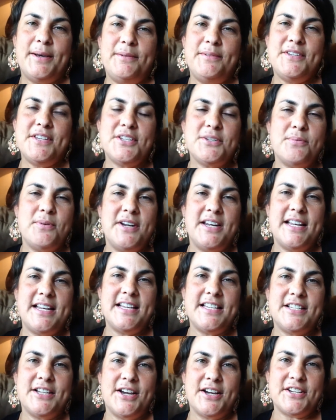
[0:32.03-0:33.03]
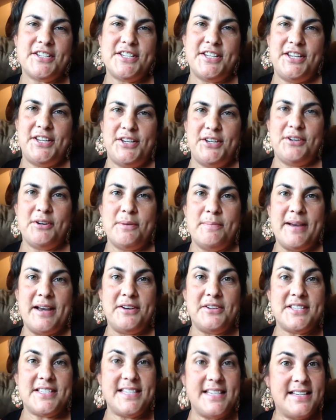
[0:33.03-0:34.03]
Just wanted to talk to you
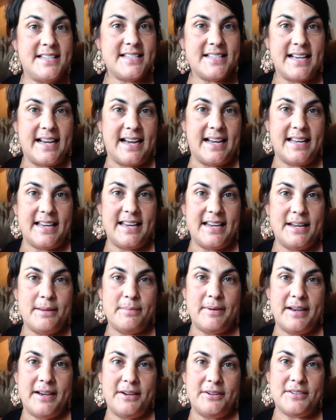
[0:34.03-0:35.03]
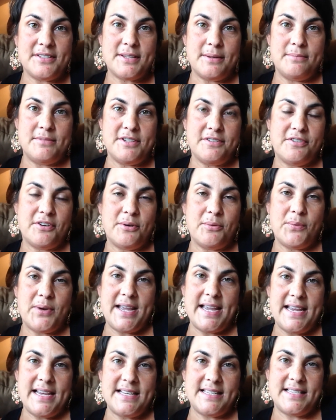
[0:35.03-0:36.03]
about CSAT and about some different
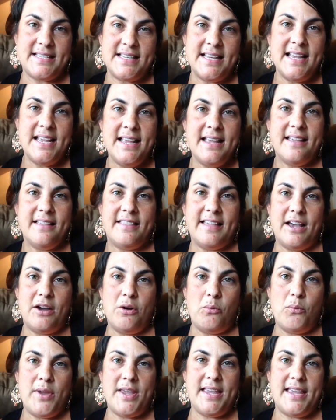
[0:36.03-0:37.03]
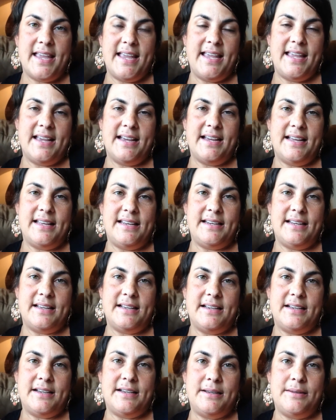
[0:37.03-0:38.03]
ways that we
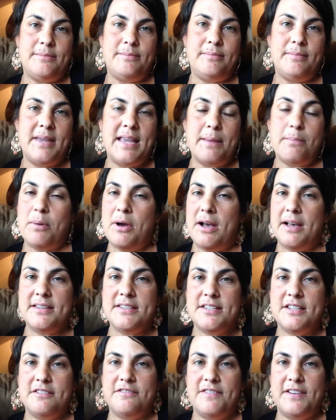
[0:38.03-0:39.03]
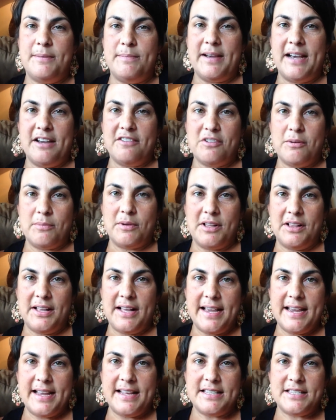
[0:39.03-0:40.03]
can get positive feedback from
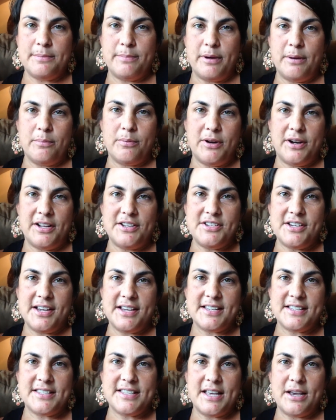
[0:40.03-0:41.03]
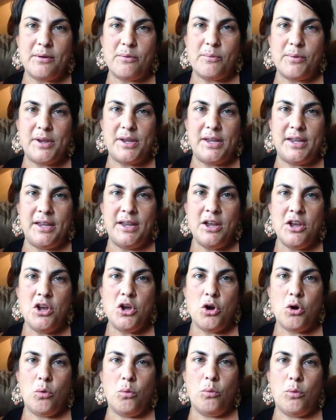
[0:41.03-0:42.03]
clients about projects that we
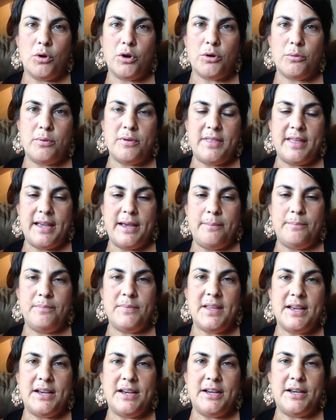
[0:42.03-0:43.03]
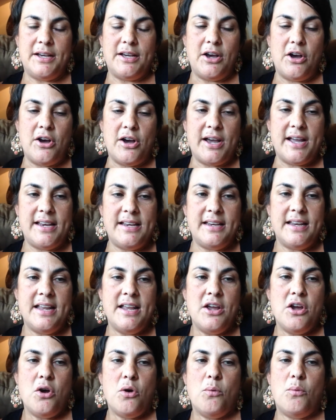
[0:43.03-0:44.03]
work with them on.
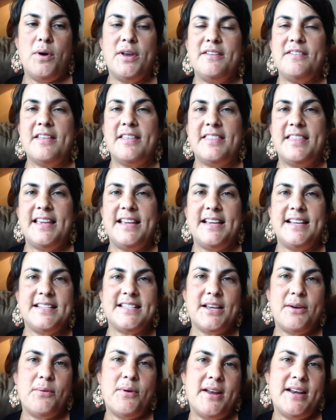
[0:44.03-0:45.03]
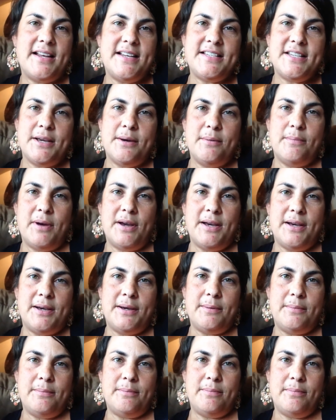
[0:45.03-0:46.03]
One of the things I wanted
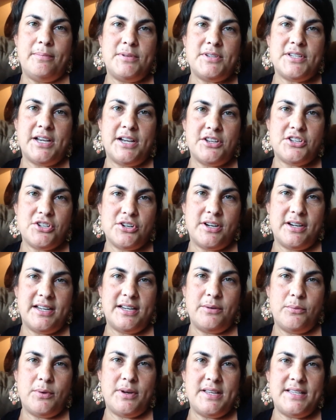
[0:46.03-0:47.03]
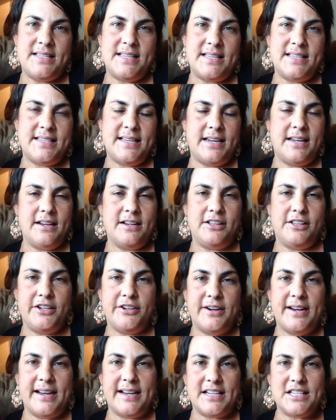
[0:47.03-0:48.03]
to touch on was setting
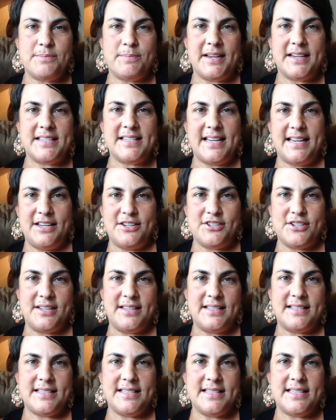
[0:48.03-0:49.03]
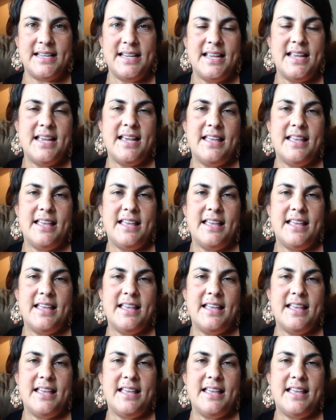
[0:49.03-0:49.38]
clear expectations.